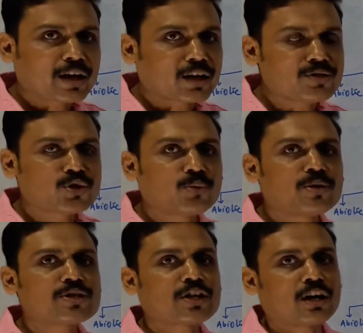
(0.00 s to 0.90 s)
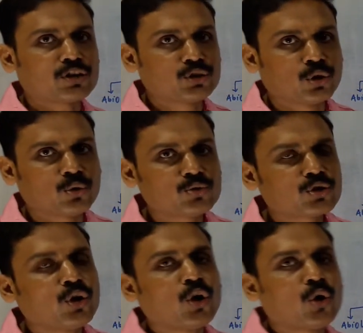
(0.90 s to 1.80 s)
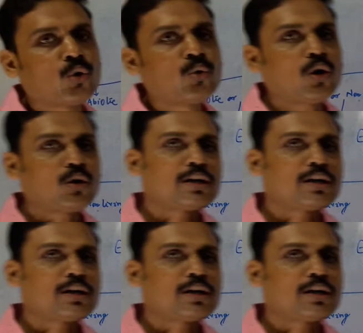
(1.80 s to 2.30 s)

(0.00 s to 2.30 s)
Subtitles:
consumers are those who